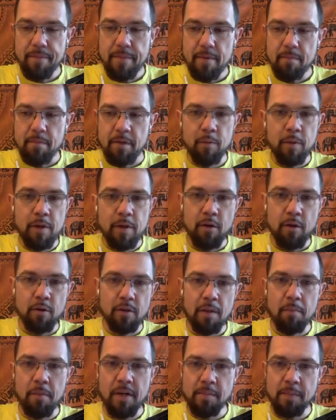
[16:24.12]
But we know
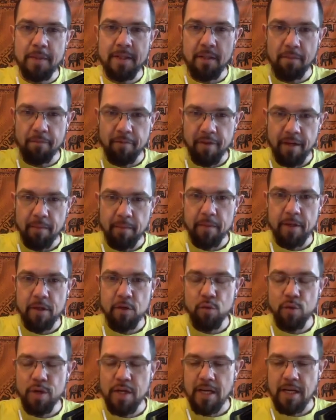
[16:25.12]
there must be something in
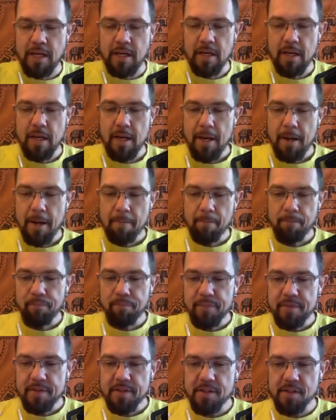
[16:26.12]
between.
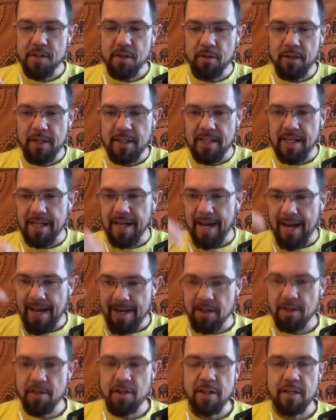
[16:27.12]
So there's like
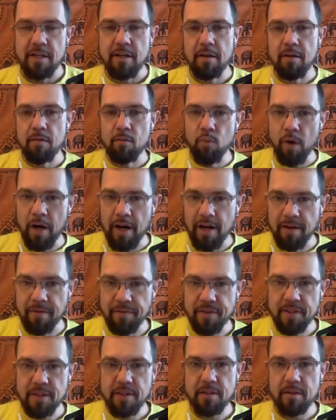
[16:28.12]
energy,
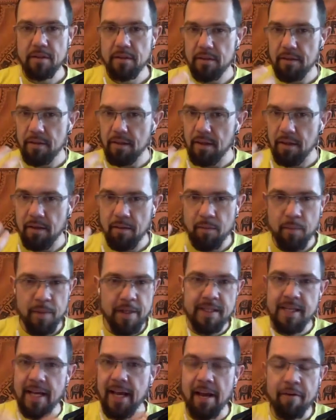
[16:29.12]
waves. We
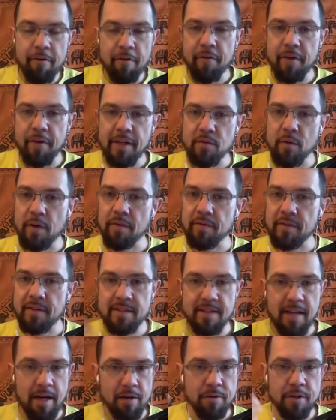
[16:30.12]
say everything is waves.
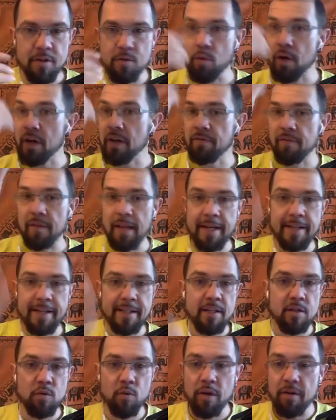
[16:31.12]
Sound is wave, light
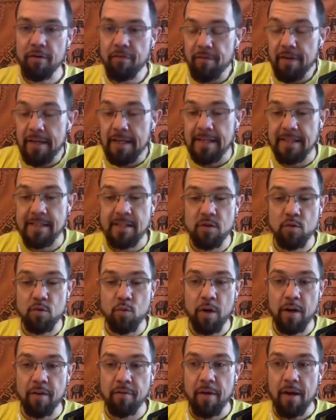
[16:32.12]
is wave, mm. feelings is
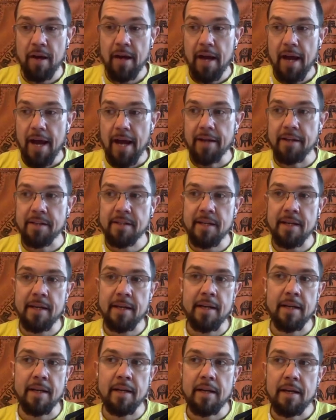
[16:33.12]
wave. Mm. And they
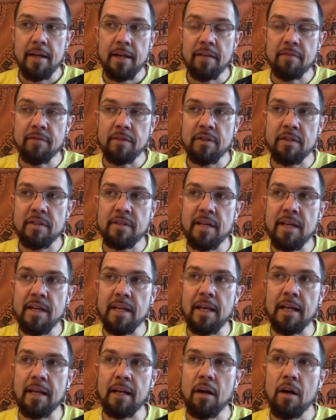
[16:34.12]
say, even you say
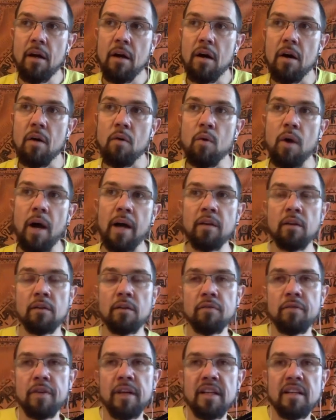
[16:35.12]
like, oh, I
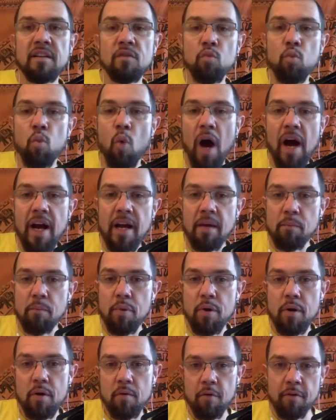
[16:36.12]
don't feel in vibe
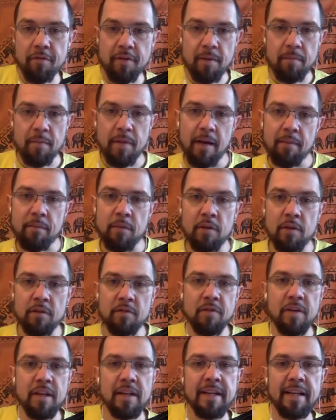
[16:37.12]
with them. I'm not
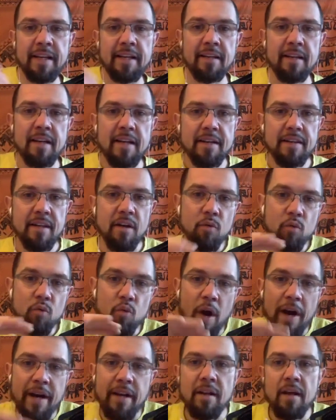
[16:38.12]
feeling in the
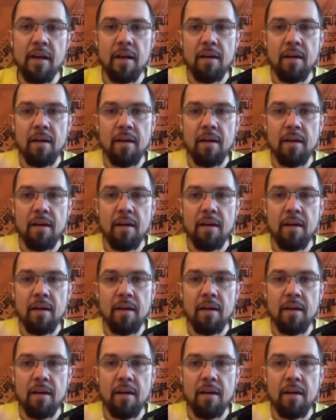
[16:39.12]
right